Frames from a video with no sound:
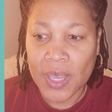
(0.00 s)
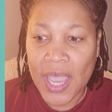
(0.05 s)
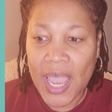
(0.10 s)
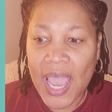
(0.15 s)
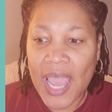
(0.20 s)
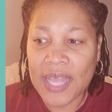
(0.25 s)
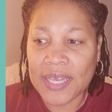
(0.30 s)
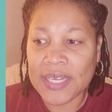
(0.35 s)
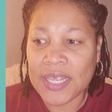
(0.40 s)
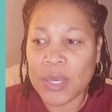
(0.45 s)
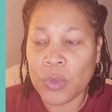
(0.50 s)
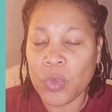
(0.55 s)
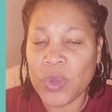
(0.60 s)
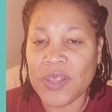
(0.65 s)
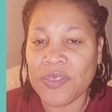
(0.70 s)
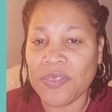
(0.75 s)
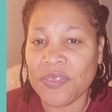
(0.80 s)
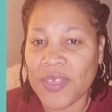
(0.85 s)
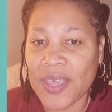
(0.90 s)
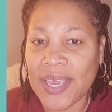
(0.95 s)
And then we
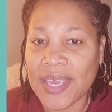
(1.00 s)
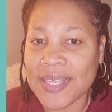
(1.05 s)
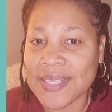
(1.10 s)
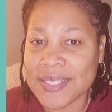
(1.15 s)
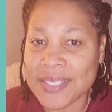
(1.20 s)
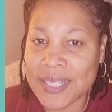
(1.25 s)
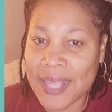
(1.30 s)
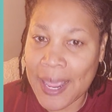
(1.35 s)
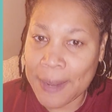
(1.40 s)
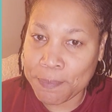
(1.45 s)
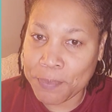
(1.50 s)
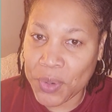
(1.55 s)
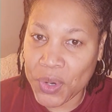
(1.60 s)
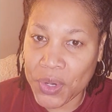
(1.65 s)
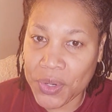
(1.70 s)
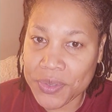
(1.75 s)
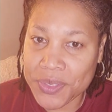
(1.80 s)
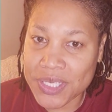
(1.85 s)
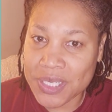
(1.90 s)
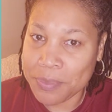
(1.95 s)
think it's that
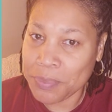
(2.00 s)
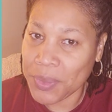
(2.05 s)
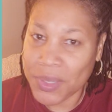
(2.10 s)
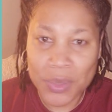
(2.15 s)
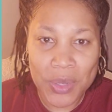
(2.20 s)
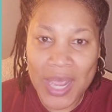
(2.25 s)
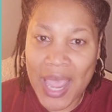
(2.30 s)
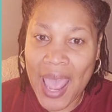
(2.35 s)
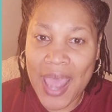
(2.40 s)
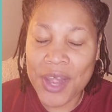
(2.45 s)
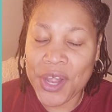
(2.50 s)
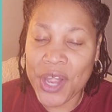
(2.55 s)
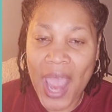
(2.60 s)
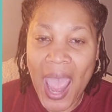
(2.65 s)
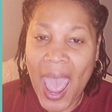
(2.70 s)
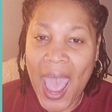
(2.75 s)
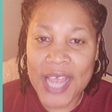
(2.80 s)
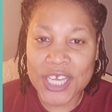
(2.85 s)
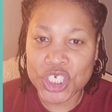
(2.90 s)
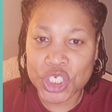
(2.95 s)
person, but in
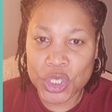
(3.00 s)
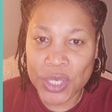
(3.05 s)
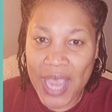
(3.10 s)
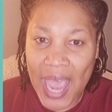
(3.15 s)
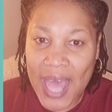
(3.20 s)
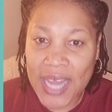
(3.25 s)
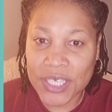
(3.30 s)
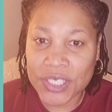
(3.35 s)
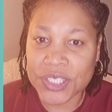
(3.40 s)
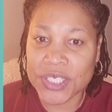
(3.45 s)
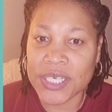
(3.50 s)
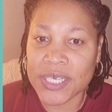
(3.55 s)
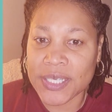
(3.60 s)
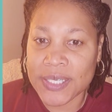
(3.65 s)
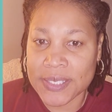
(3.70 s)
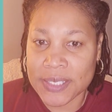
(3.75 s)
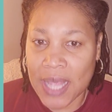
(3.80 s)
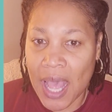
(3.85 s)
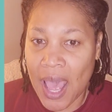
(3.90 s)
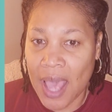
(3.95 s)
actuality
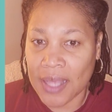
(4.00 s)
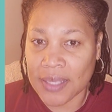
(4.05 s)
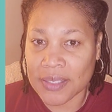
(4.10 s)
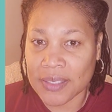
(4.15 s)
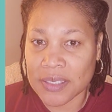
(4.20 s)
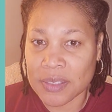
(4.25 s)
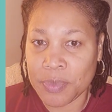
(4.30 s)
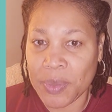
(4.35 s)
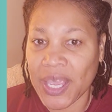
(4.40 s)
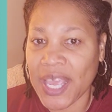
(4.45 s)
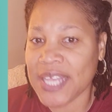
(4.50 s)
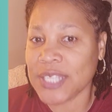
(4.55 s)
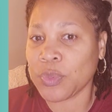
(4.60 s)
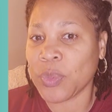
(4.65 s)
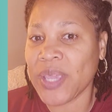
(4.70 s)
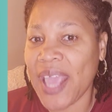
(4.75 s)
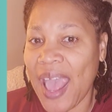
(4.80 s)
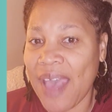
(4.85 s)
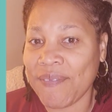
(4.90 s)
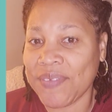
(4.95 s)
it's us, because
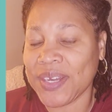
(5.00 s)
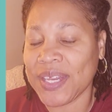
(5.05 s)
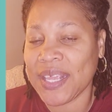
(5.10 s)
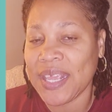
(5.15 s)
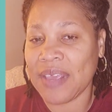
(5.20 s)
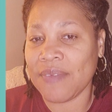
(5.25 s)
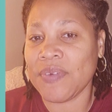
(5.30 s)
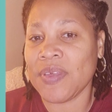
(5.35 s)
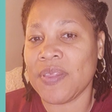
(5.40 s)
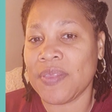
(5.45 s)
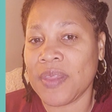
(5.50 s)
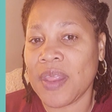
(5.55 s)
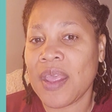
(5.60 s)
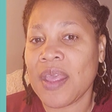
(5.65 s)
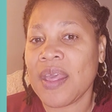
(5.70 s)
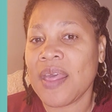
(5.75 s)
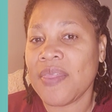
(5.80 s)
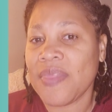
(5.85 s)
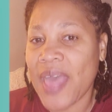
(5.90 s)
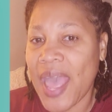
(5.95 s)
we haven't given
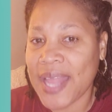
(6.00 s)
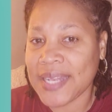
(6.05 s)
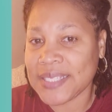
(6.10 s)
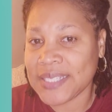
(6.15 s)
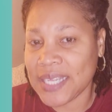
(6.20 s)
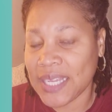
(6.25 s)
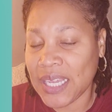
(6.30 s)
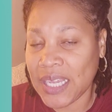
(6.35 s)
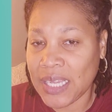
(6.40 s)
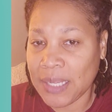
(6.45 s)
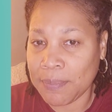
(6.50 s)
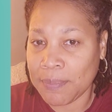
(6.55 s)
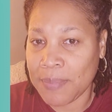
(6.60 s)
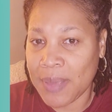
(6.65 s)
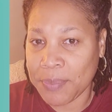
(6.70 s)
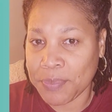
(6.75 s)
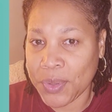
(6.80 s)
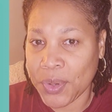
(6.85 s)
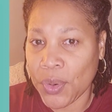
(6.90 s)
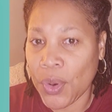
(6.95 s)
that team
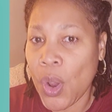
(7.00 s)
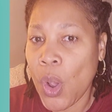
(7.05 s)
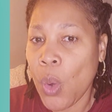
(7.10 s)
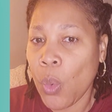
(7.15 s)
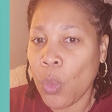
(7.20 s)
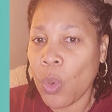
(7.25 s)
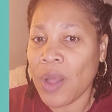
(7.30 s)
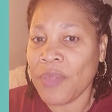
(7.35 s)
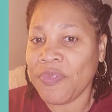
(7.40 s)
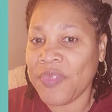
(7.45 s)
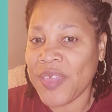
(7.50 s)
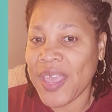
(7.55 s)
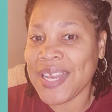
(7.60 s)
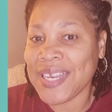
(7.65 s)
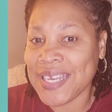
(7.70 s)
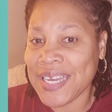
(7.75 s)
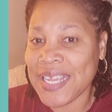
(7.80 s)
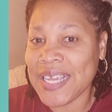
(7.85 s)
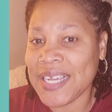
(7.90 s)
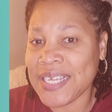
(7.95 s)
member what they
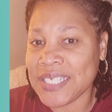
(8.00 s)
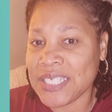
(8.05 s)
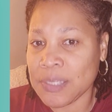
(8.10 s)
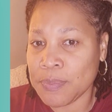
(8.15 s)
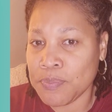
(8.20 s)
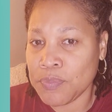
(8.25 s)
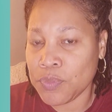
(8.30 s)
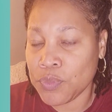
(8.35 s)
need to